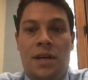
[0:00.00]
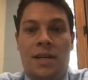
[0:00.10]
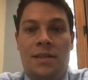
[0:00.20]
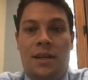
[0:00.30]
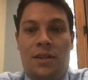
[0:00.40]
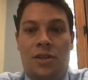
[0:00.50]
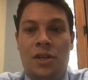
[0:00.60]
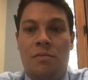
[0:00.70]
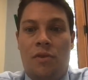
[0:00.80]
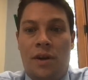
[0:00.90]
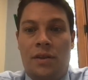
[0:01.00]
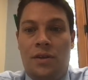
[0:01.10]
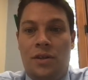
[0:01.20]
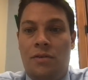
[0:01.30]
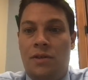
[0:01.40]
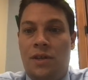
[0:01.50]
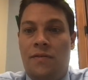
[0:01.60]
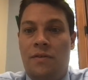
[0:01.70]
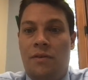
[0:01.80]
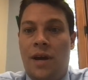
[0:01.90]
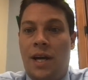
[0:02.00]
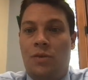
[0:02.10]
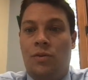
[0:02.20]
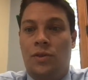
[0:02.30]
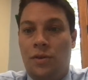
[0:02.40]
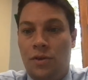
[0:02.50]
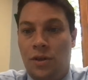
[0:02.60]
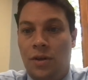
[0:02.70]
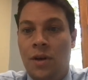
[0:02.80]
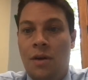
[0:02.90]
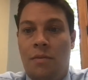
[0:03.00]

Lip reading: dissect a sheep brain this year as if he were an actual surgeon,